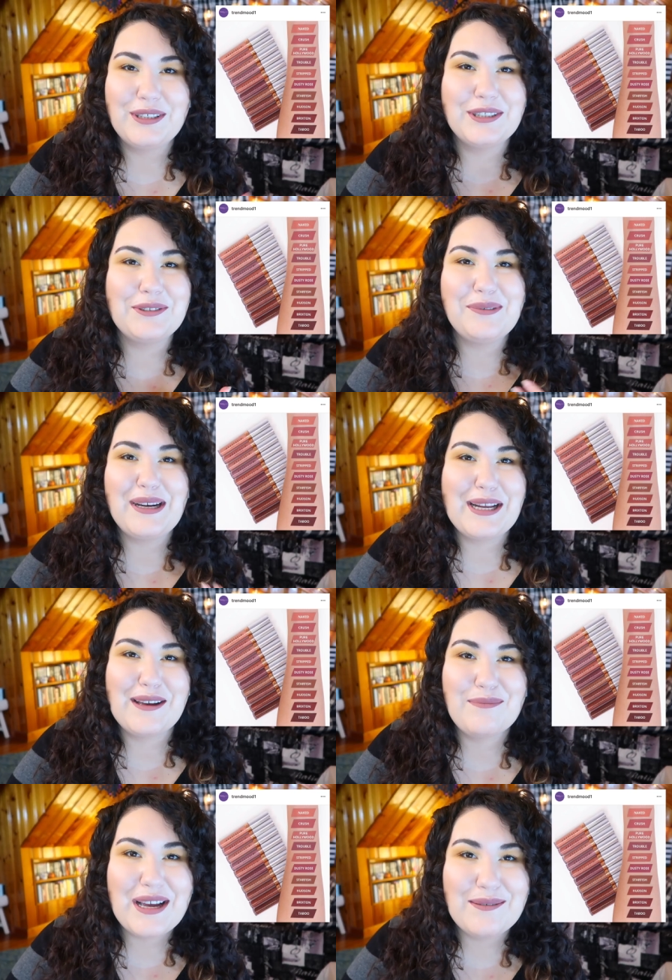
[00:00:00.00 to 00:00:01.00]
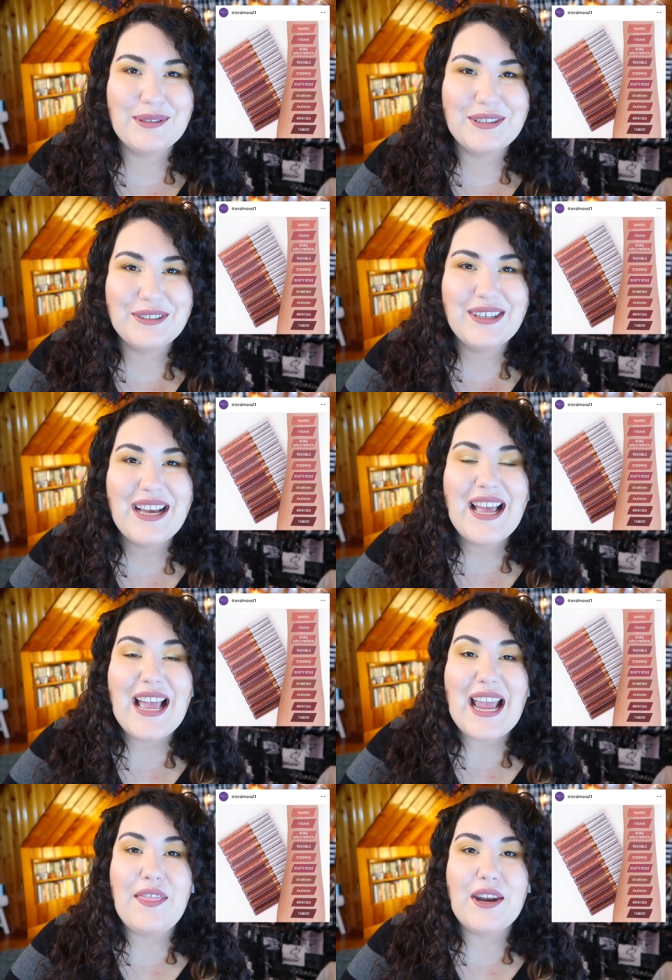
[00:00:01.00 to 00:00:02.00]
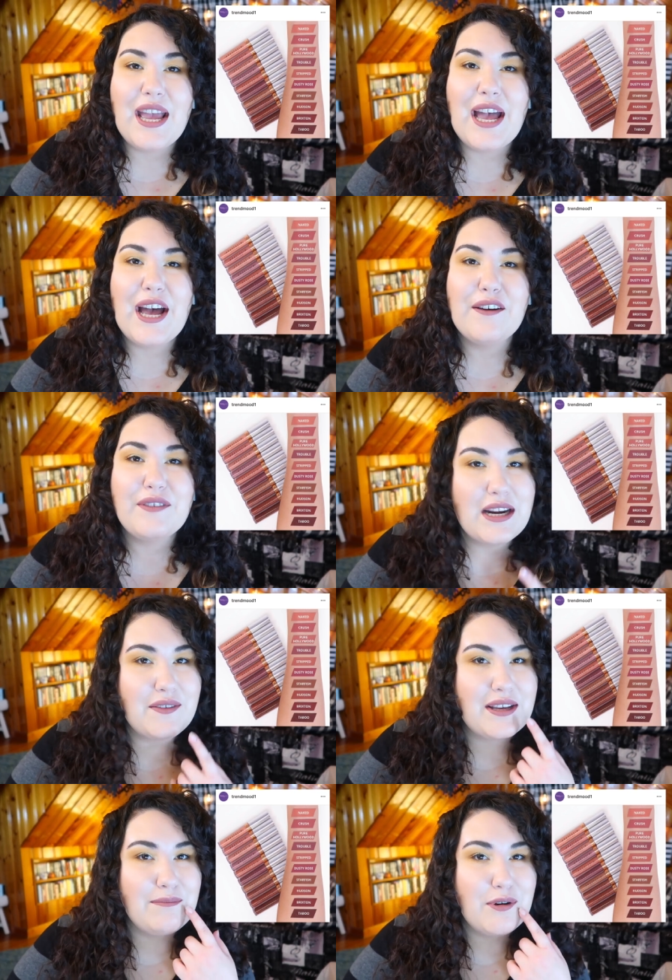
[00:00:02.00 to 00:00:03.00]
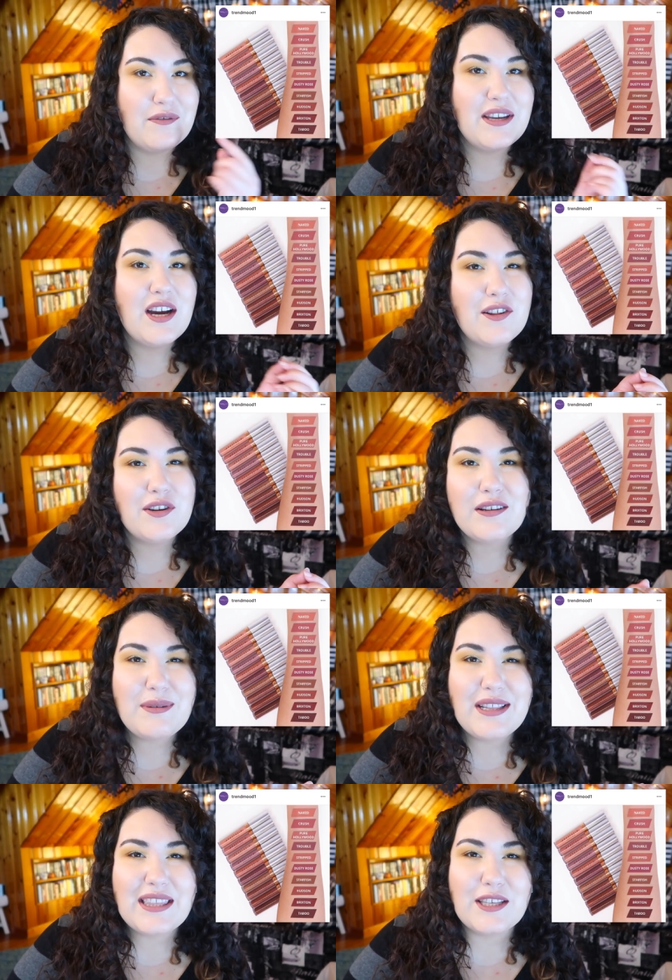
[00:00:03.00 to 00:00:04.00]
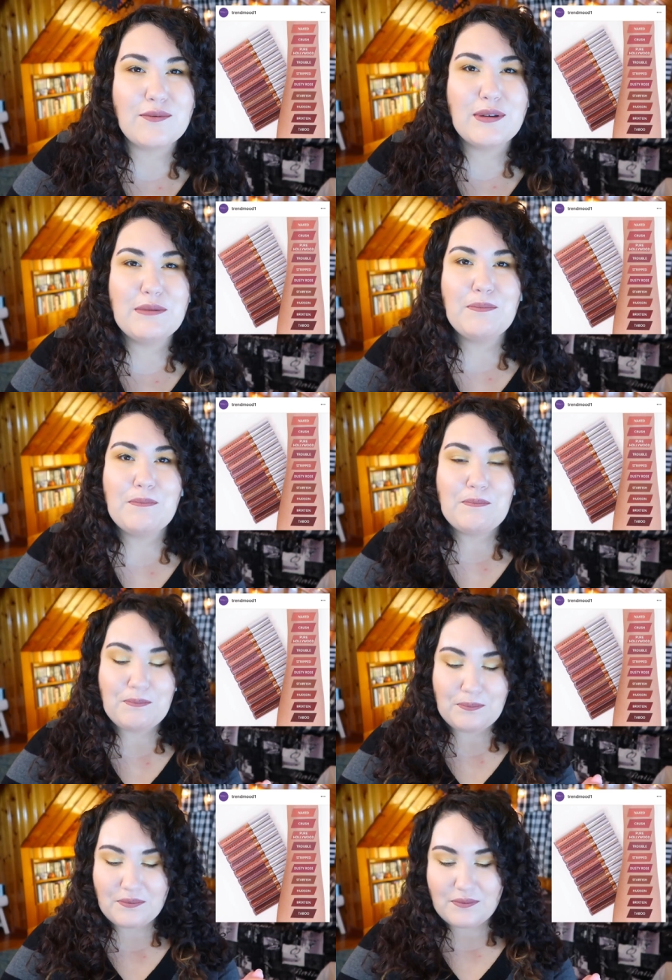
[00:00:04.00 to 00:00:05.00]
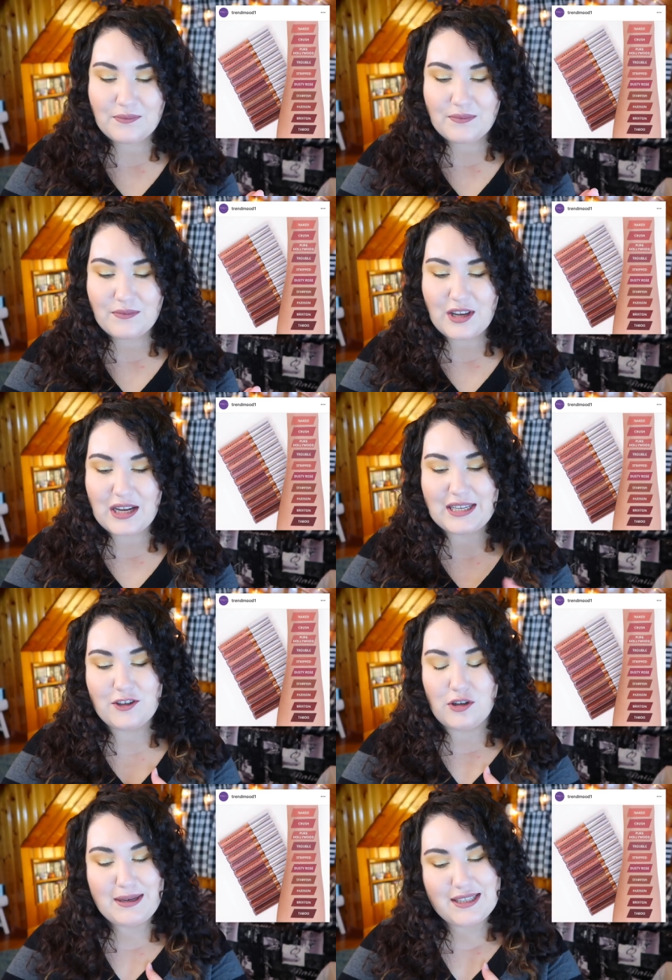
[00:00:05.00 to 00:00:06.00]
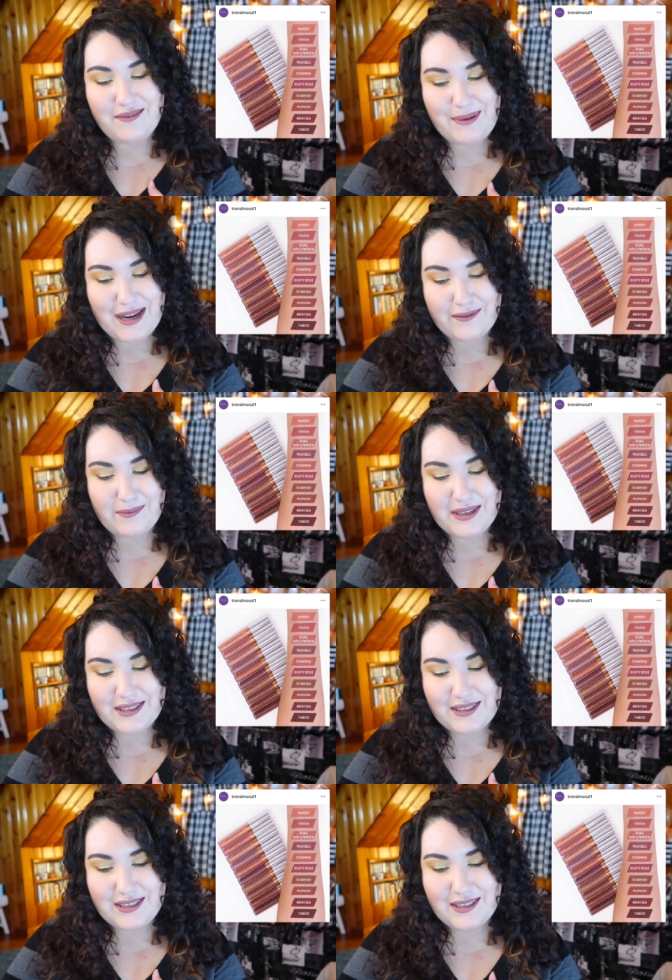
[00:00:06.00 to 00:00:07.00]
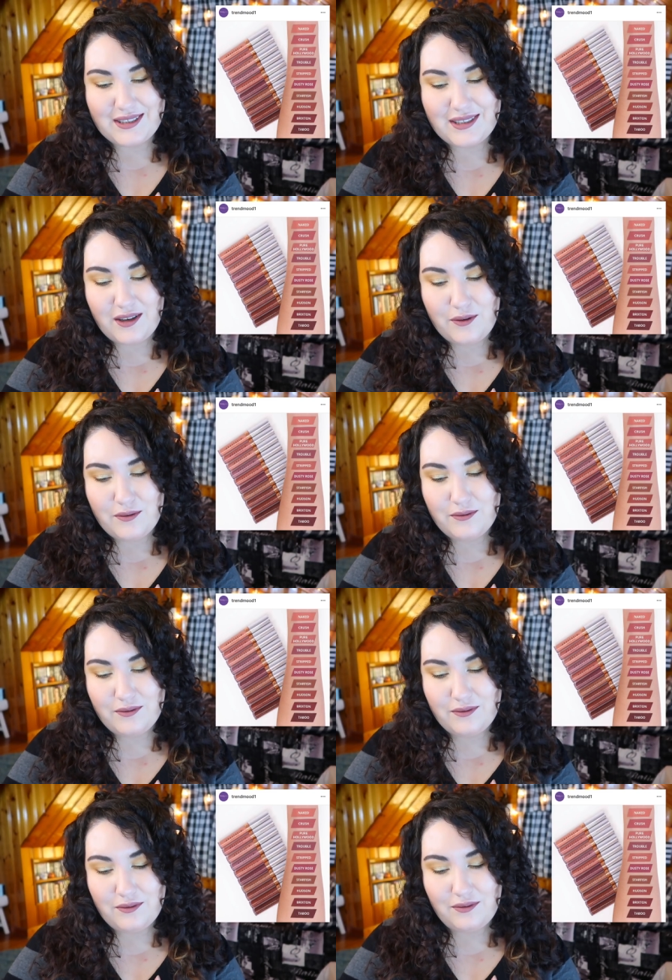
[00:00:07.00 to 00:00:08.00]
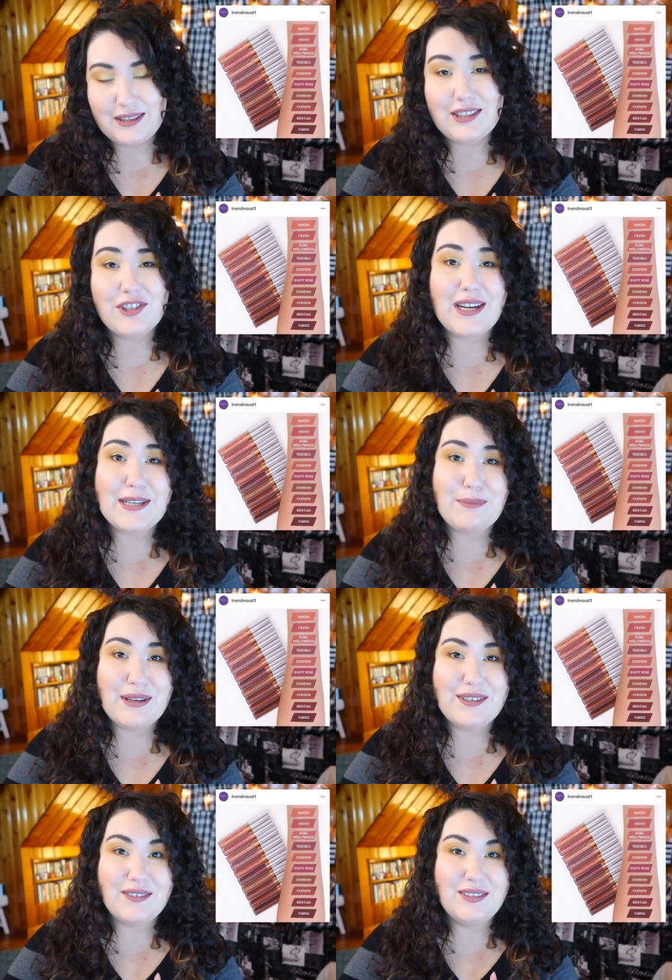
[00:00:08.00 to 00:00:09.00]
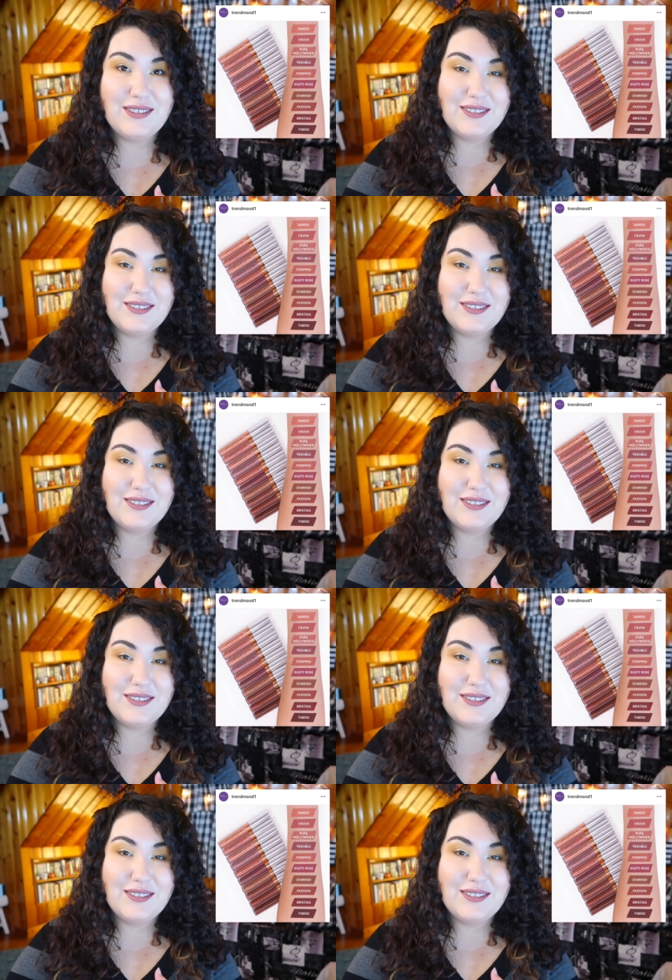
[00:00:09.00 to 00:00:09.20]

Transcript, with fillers: because why not buy a blue? And then I have kind of like a mauvey color, a little bit like this one. I need to hold myself back from this. This is so, that's such a nice bundle.